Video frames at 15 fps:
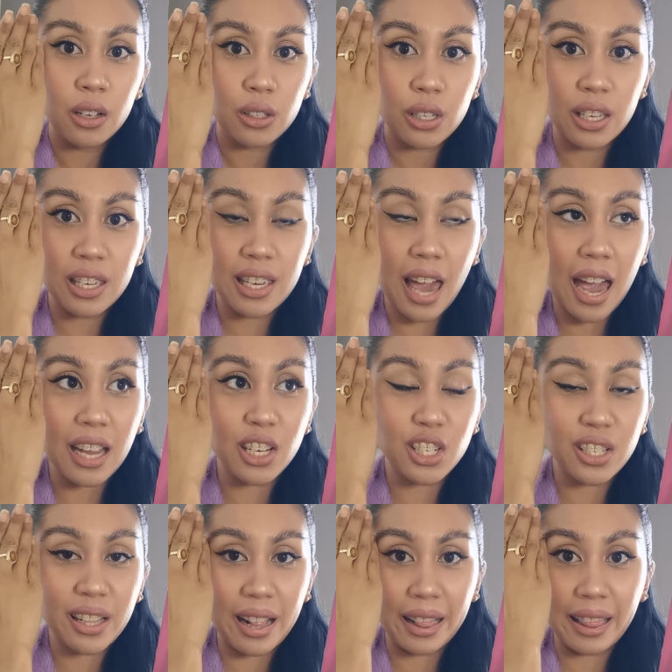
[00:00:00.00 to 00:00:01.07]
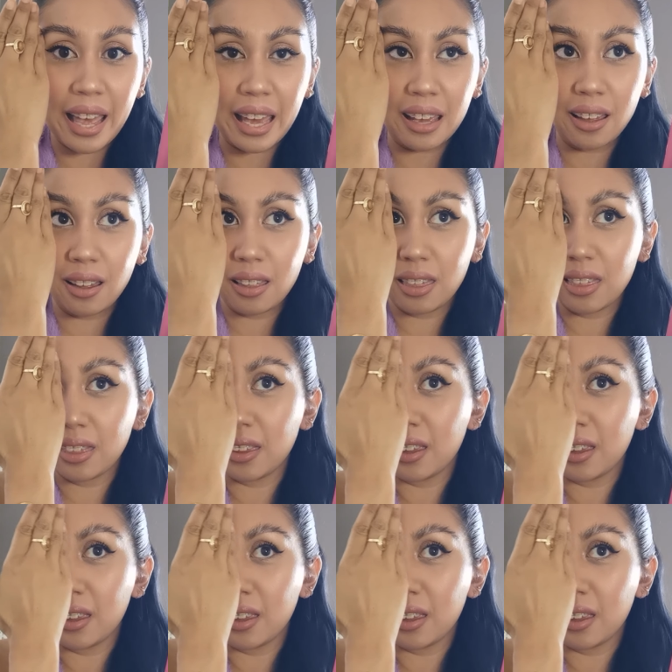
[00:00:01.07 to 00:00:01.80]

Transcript: to gauge the length